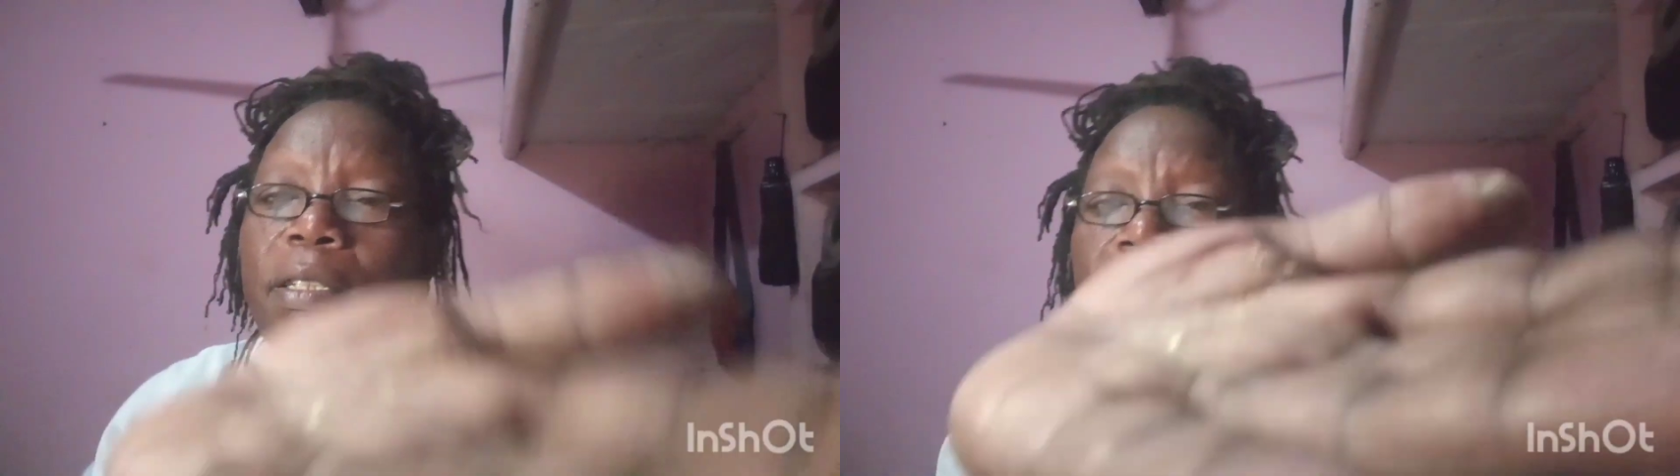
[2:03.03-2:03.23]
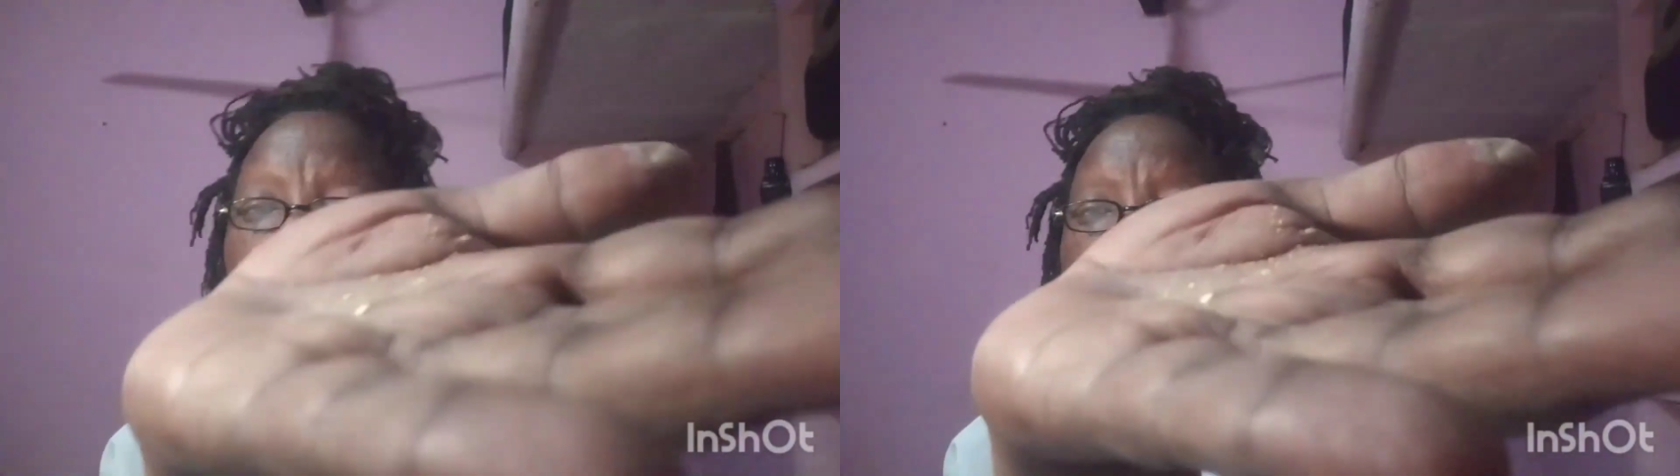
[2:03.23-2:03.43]

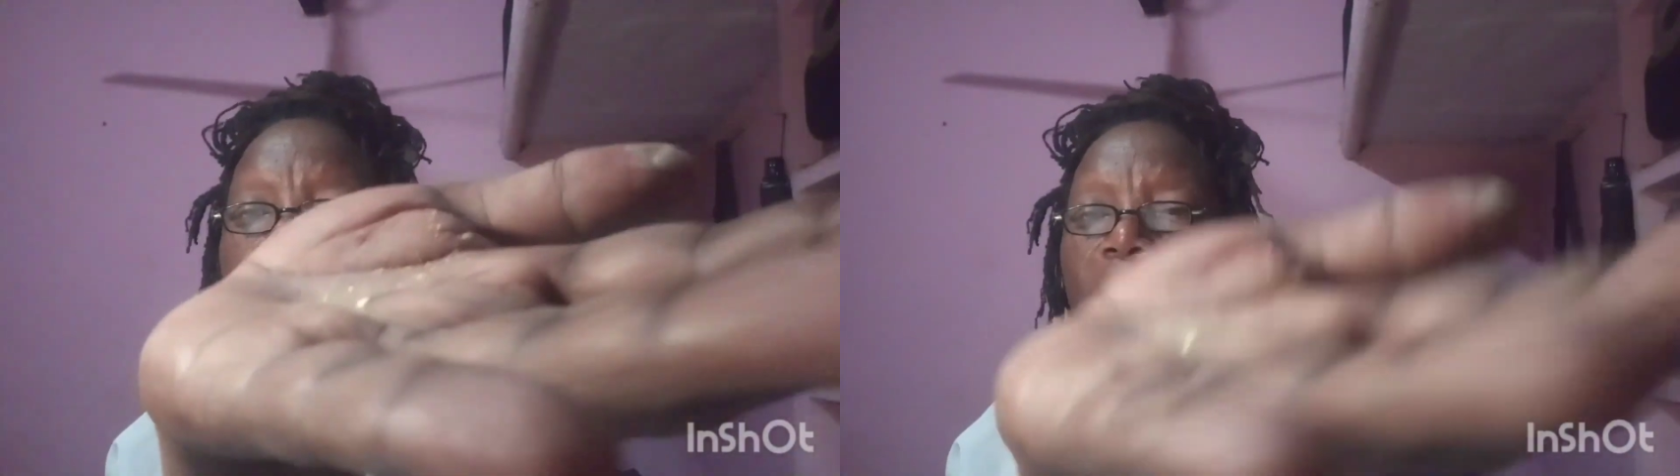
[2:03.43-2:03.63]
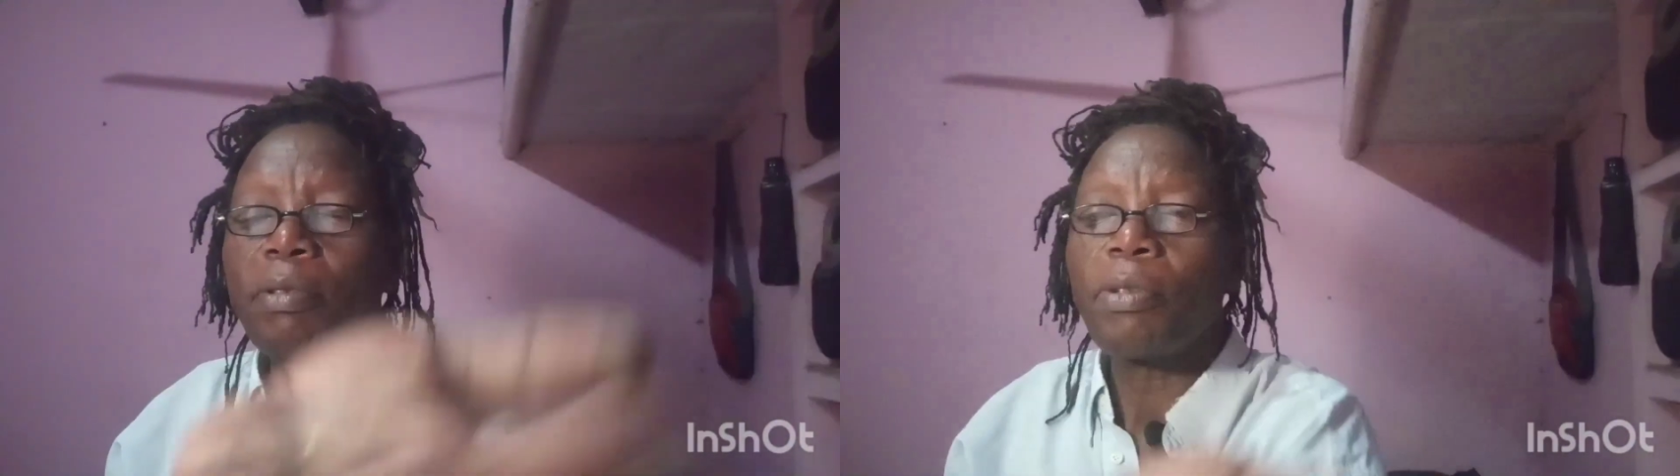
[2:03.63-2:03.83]
right,
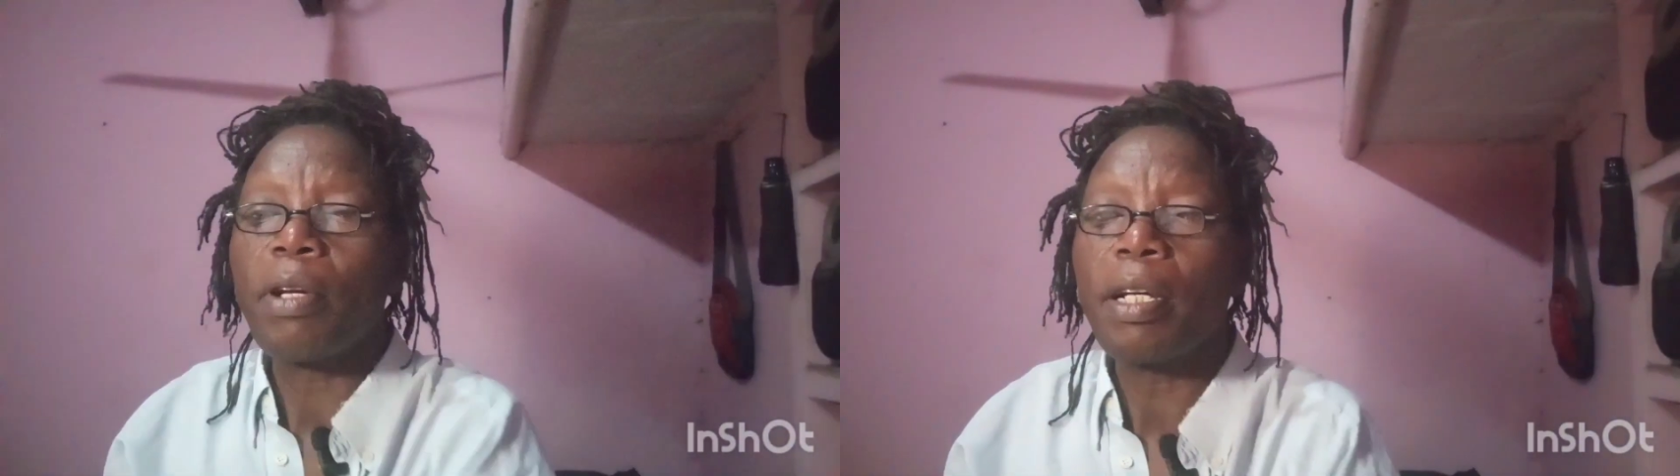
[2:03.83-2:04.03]
with your